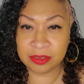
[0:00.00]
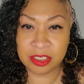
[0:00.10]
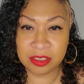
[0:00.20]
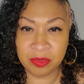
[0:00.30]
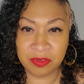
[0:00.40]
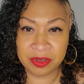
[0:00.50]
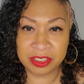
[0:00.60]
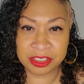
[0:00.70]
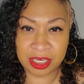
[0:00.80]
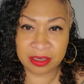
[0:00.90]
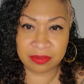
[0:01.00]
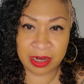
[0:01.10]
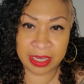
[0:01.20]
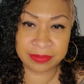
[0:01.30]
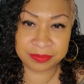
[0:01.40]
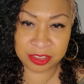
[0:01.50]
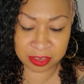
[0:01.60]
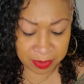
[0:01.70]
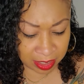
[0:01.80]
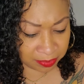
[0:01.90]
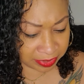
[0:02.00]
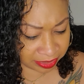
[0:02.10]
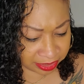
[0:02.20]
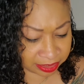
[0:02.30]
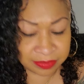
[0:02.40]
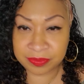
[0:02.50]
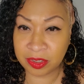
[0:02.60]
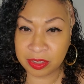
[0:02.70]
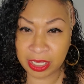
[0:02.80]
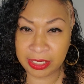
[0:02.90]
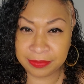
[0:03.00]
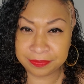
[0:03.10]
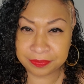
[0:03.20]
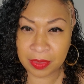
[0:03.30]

She's a mover and a shaker, right? She's about her business, okay?